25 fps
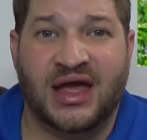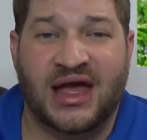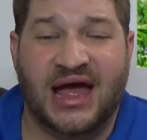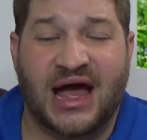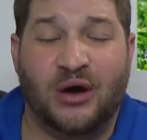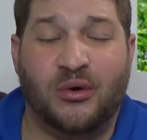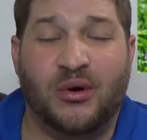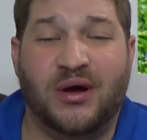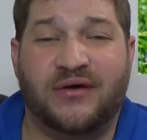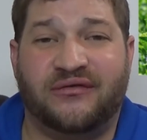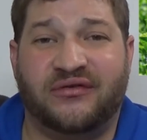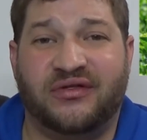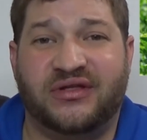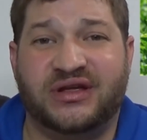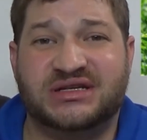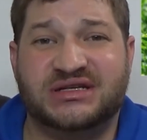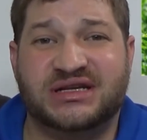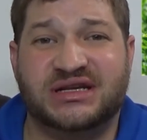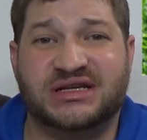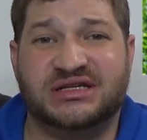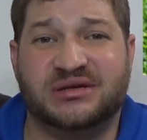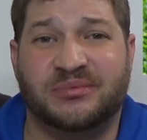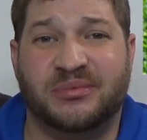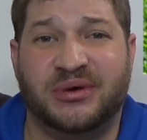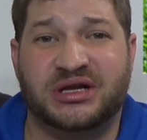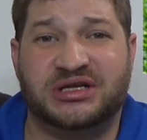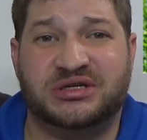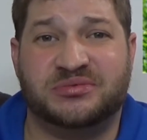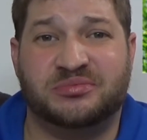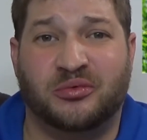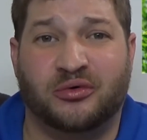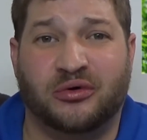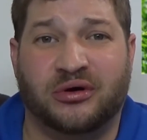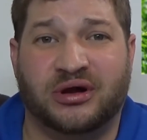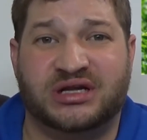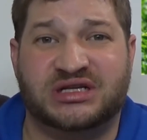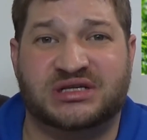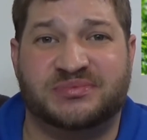However, this is a much
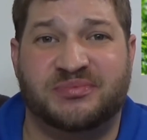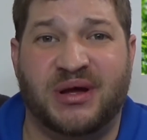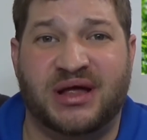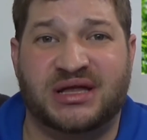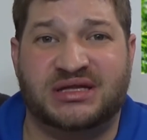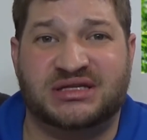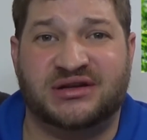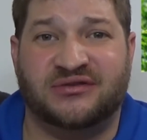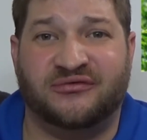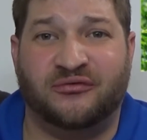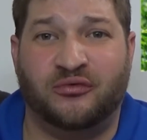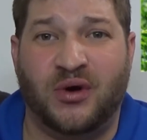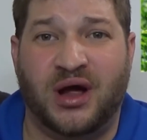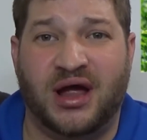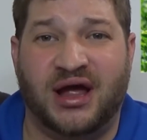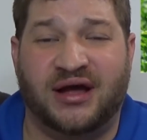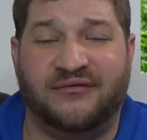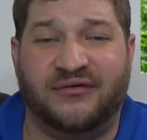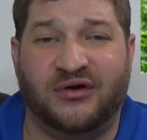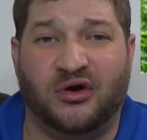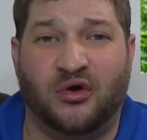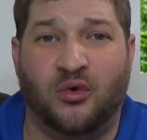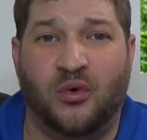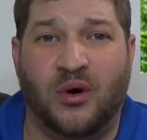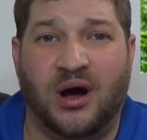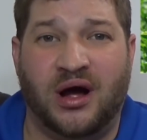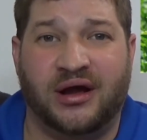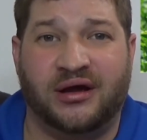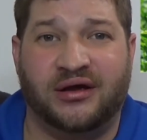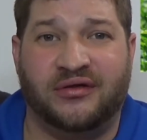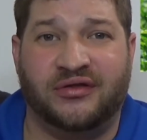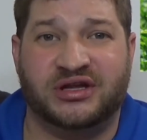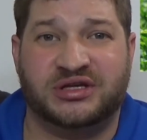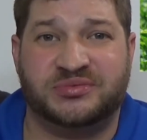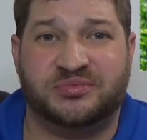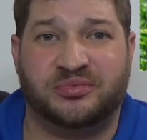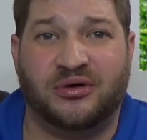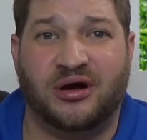more expensive way of
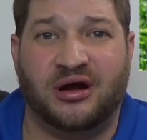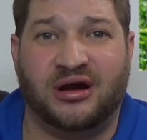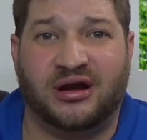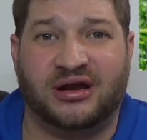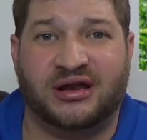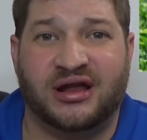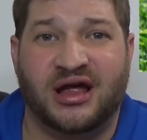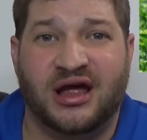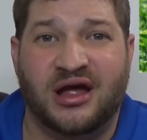acquiring this product